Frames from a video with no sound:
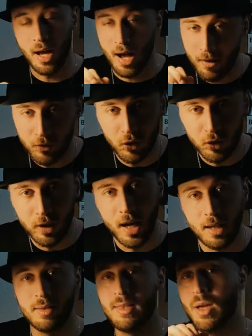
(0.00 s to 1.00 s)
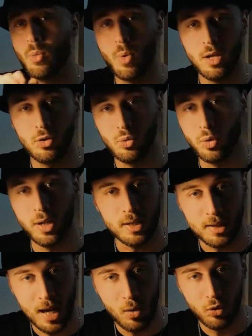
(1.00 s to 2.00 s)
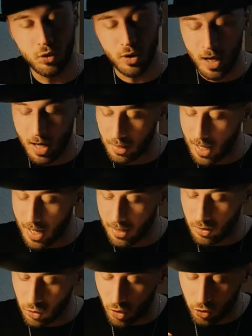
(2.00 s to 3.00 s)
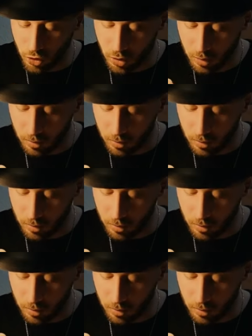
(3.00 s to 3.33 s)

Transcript: After that, they went to his house and like searched